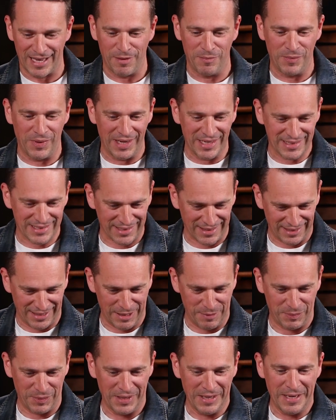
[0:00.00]
them
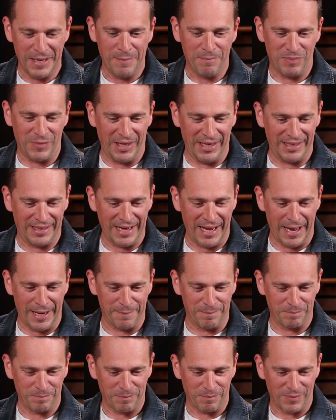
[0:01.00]
asleep again.